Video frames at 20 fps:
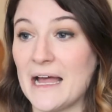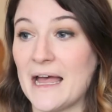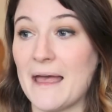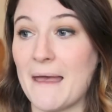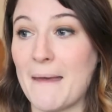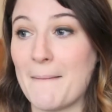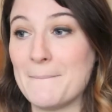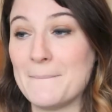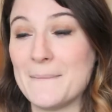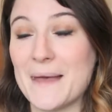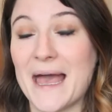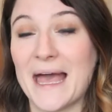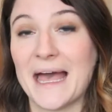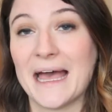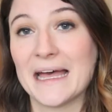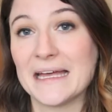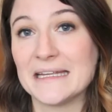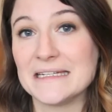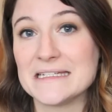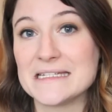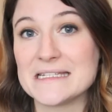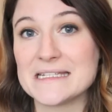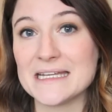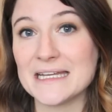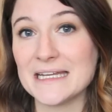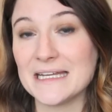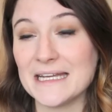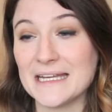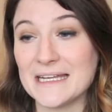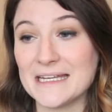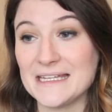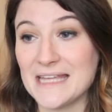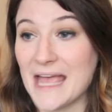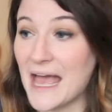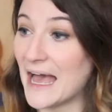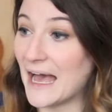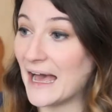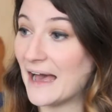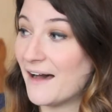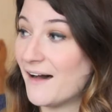Um, and
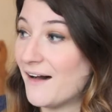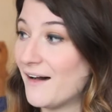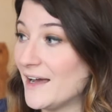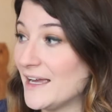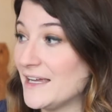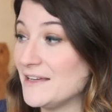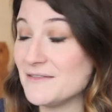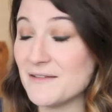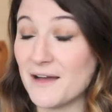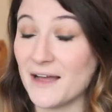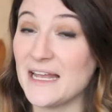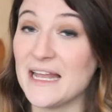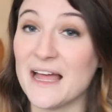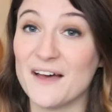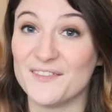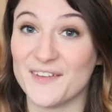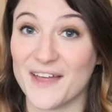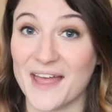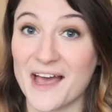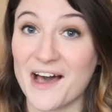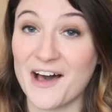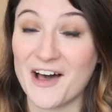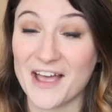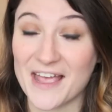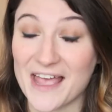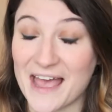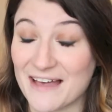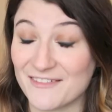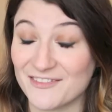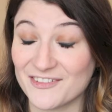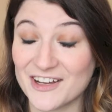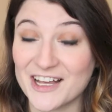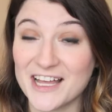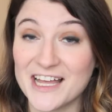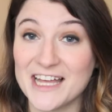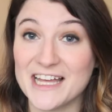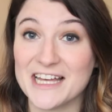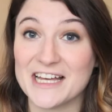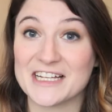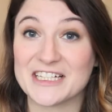yeah, I, I love it. I have
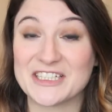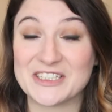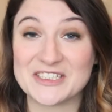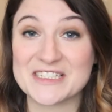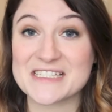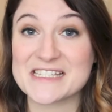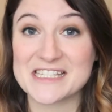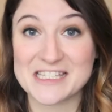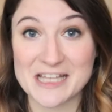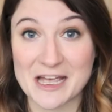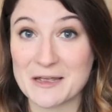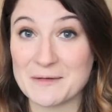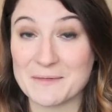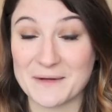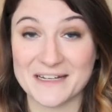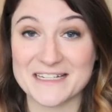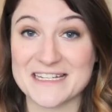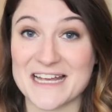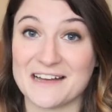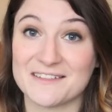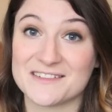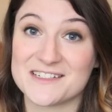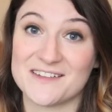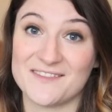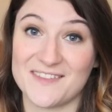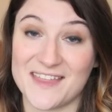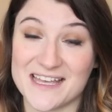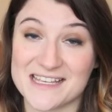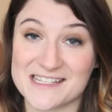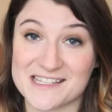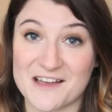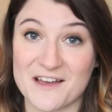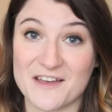got so much out of this.